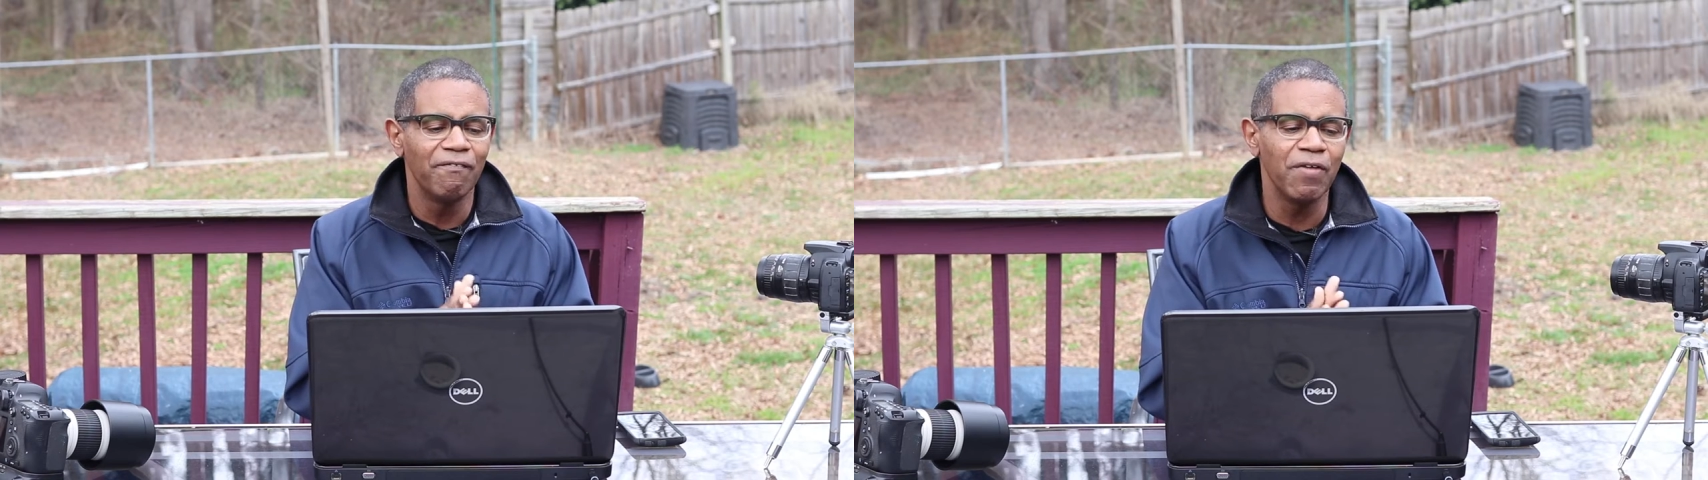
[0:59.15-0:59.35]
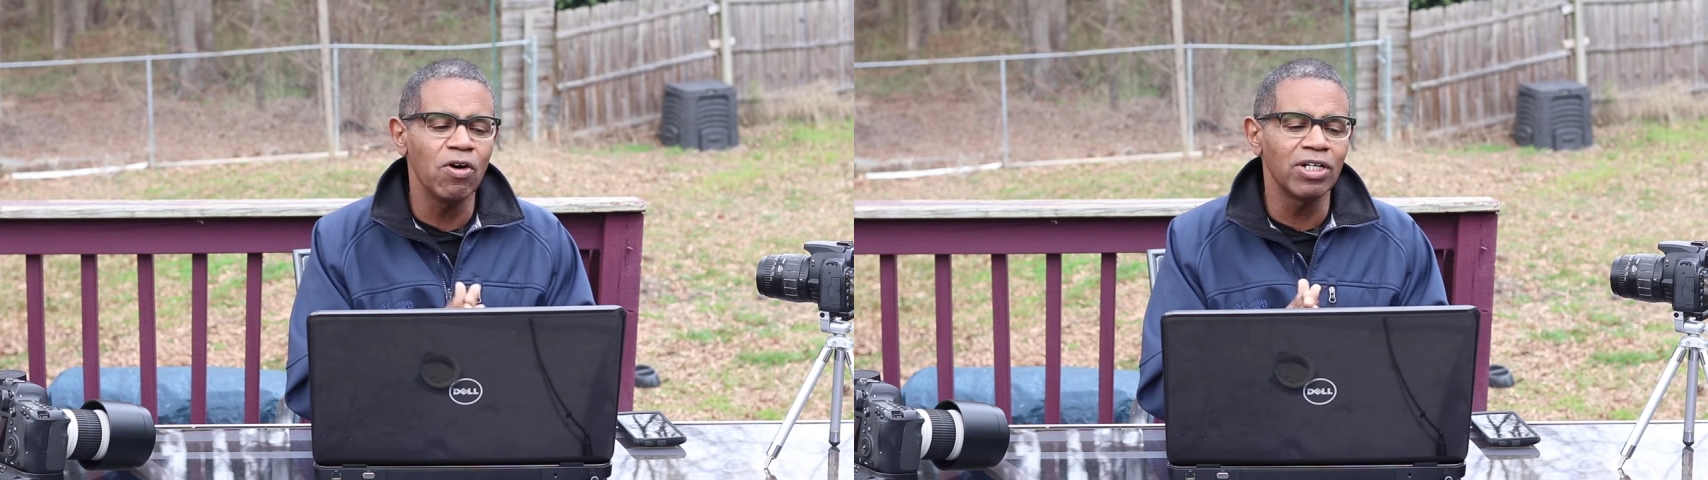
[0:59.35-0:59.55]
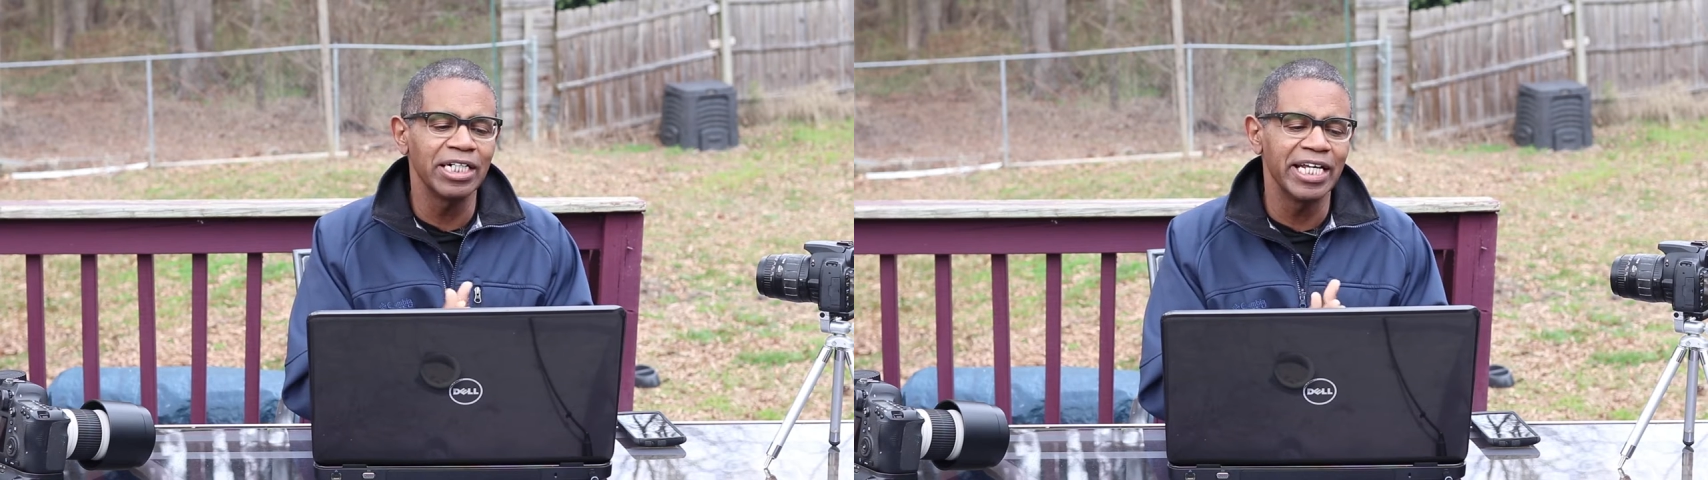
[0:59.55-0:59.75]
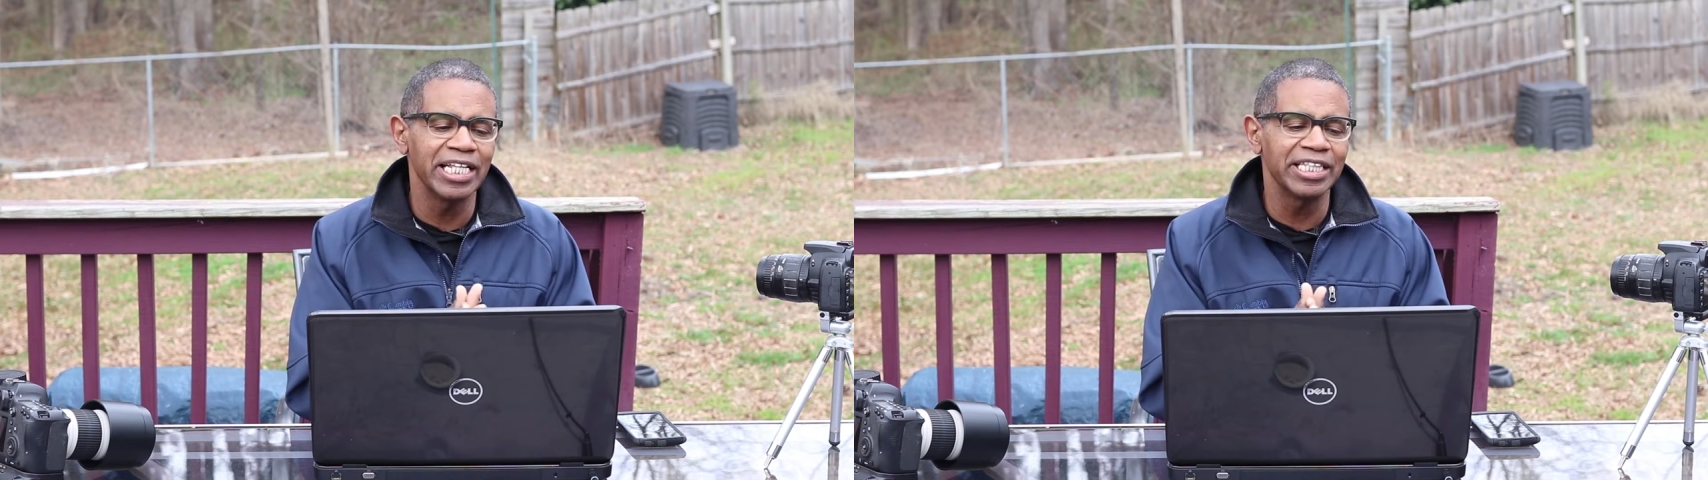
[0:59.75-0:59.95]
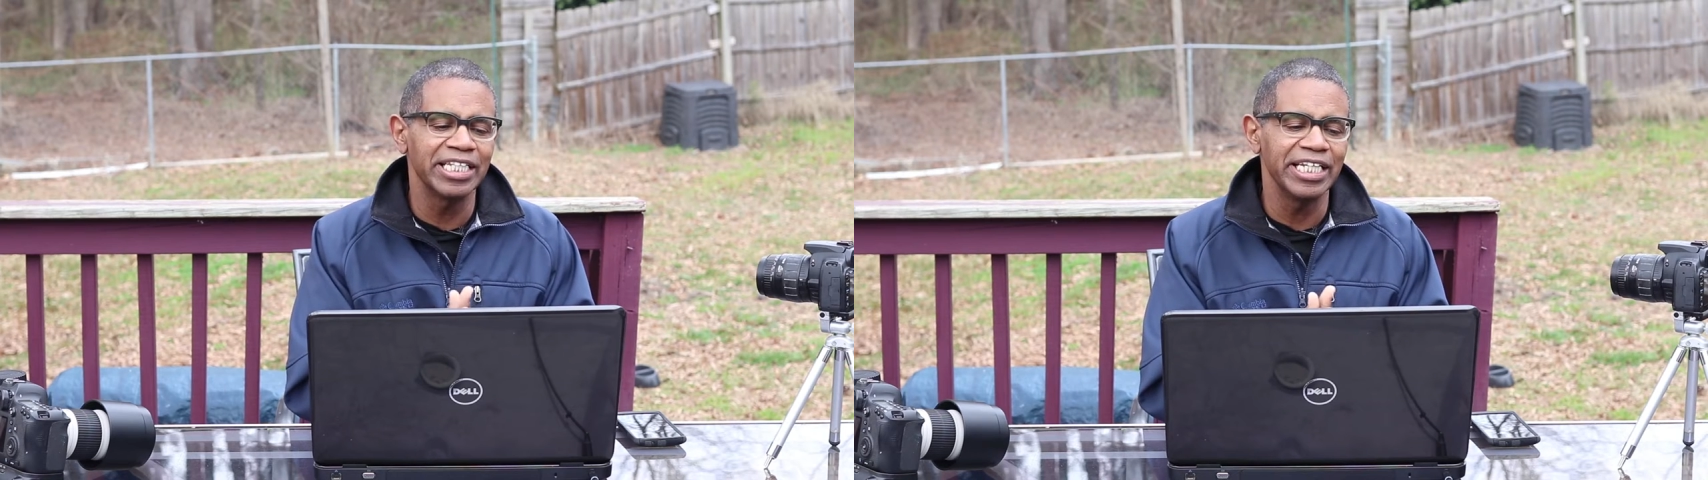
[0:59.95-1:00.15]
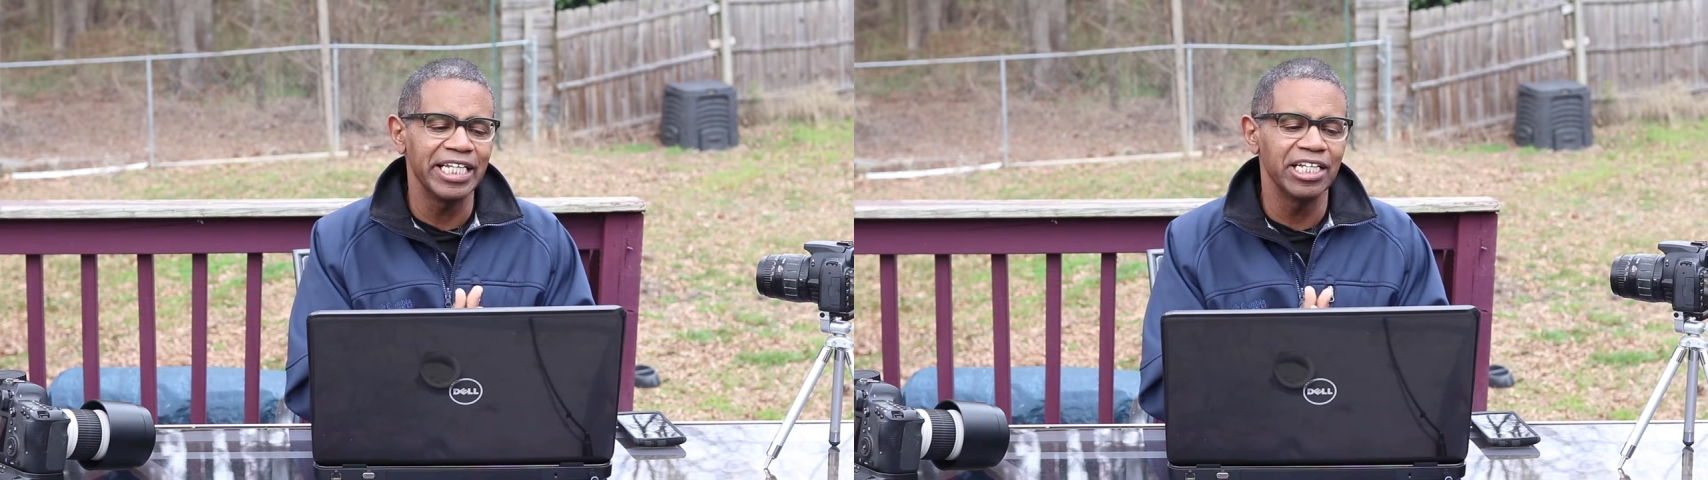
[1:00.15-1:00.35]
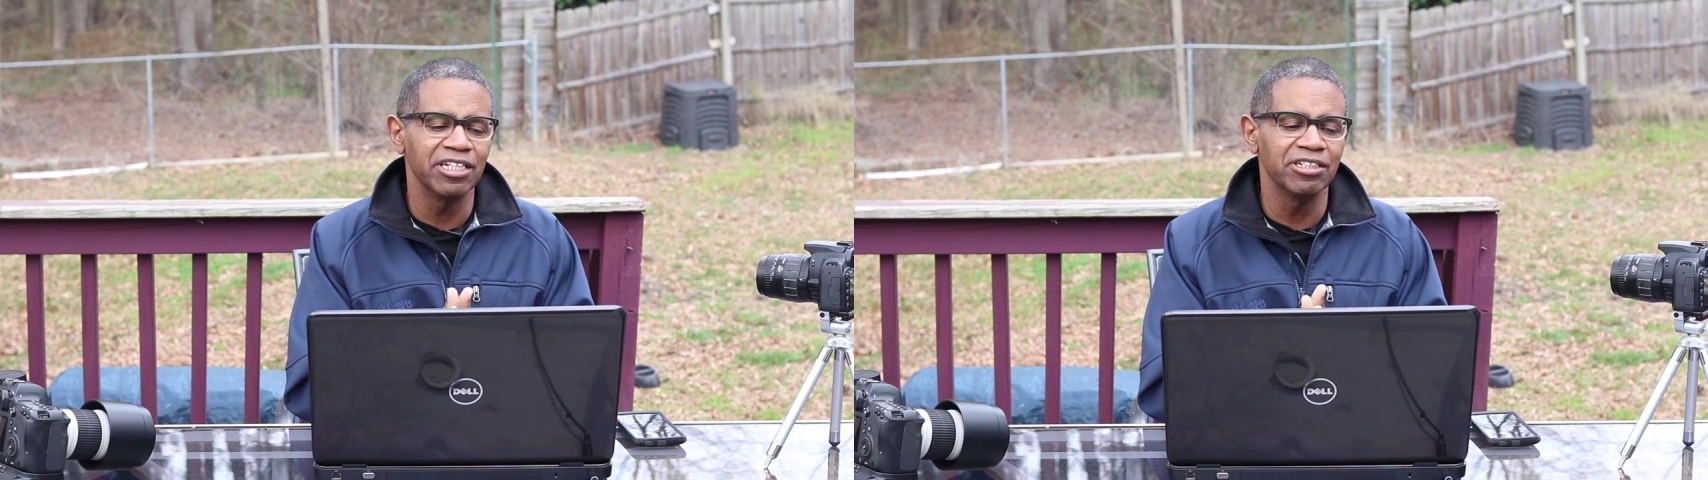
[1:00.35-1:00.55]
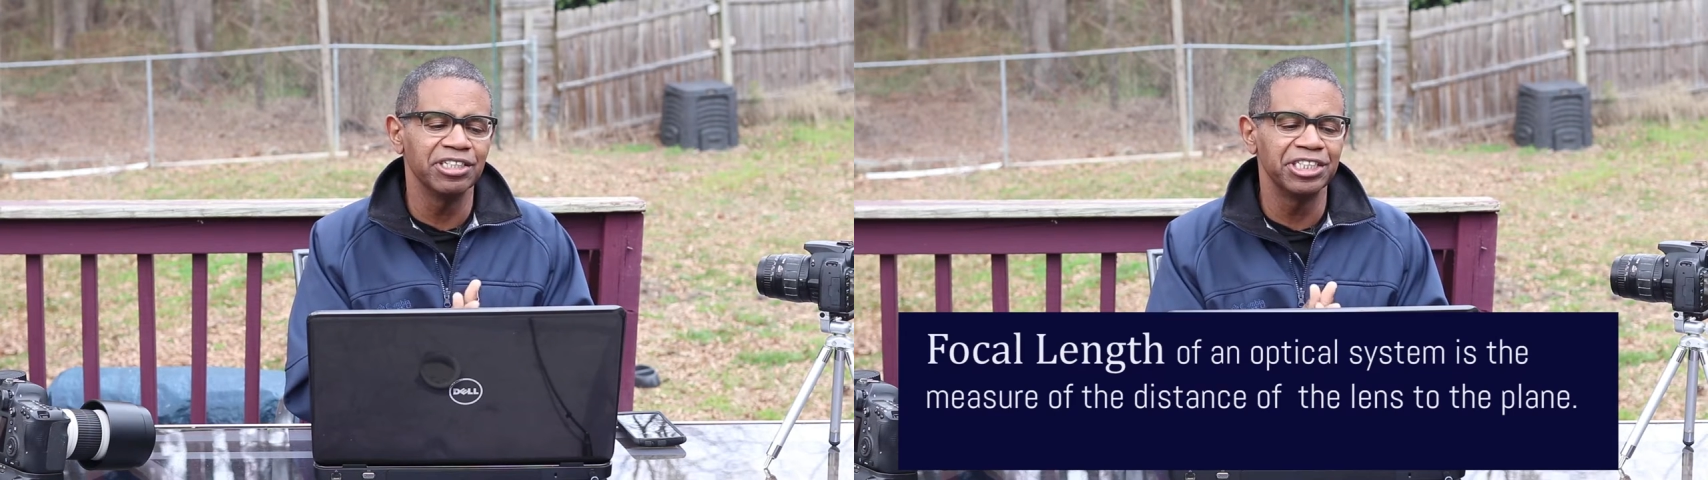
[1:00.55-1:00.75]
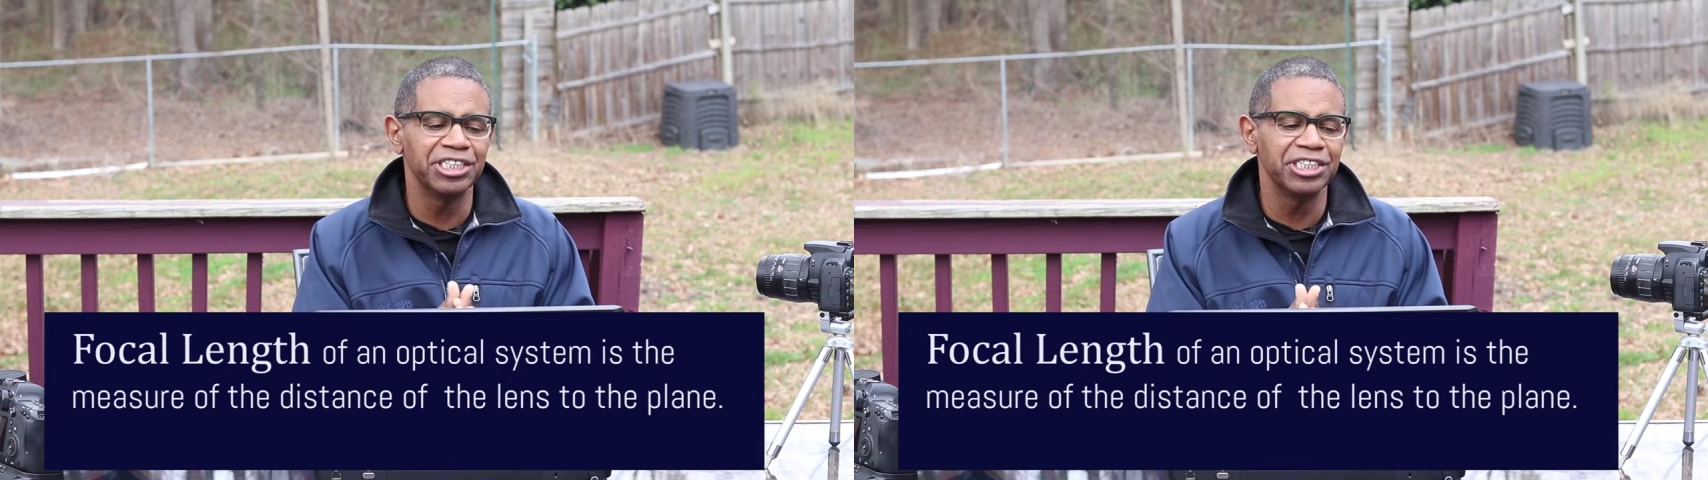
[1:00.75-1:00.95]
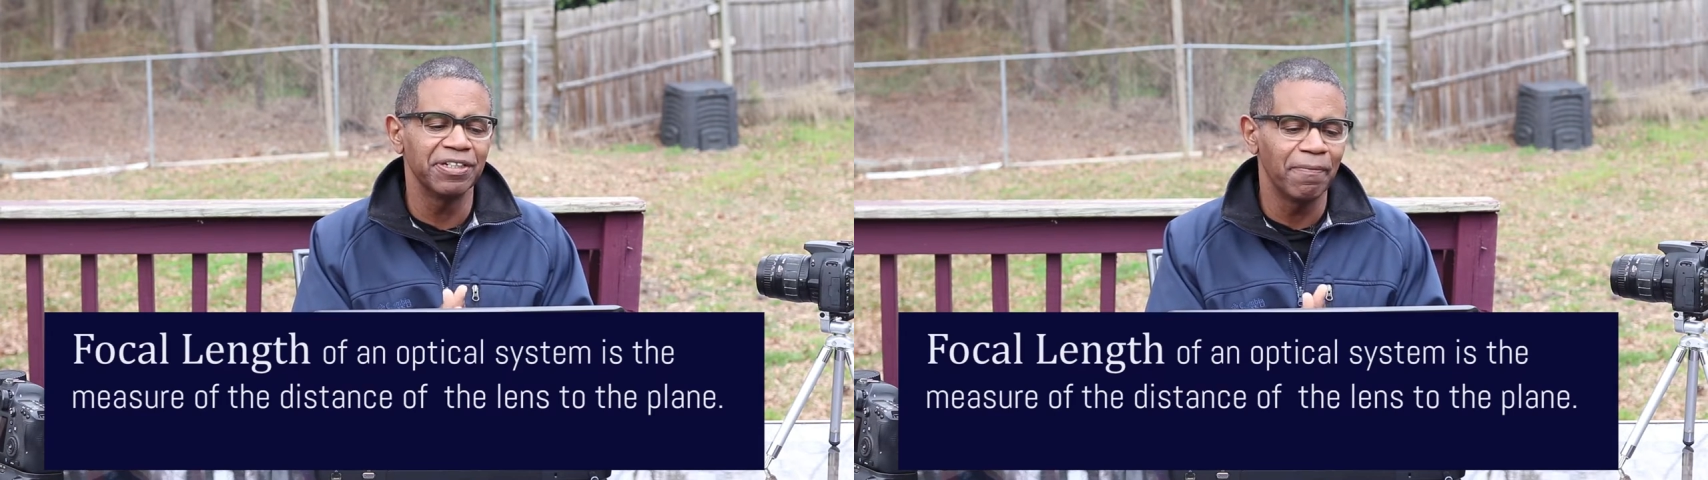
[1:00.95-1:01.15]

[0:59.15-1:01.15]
focal length is,